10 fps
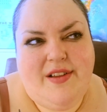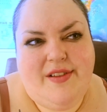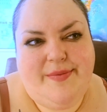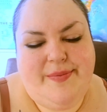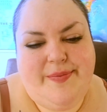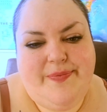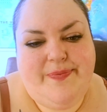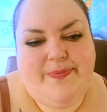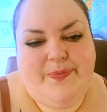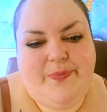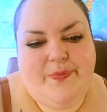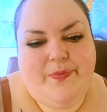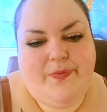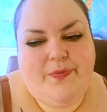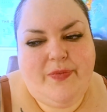
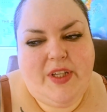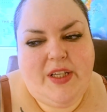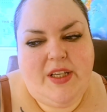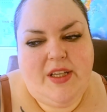Nobody speaks.